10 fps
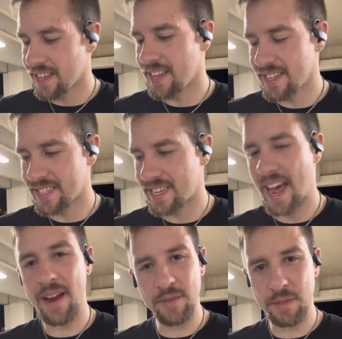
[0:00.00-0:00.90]
is
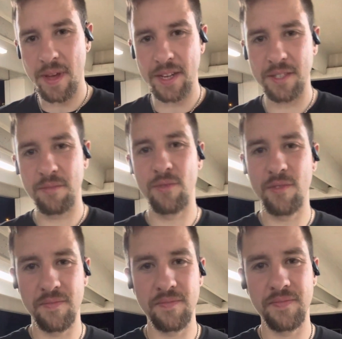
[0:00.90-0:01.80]
not respectable
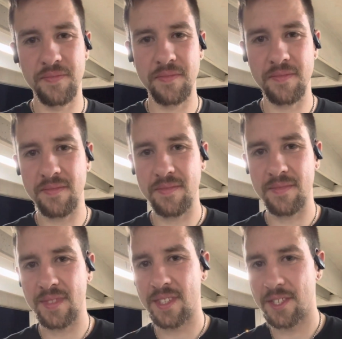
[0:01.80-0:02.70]

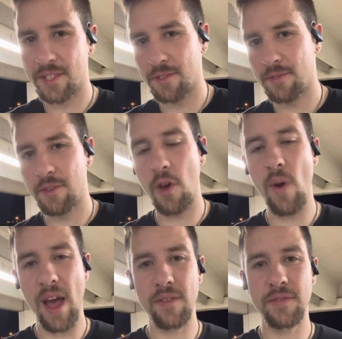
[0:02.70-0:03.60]
to go
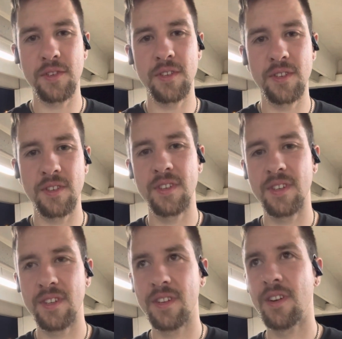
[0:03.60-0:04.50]
after
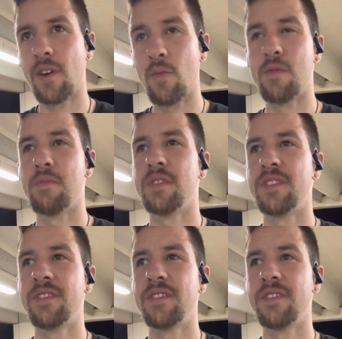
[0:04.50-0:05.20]
a woman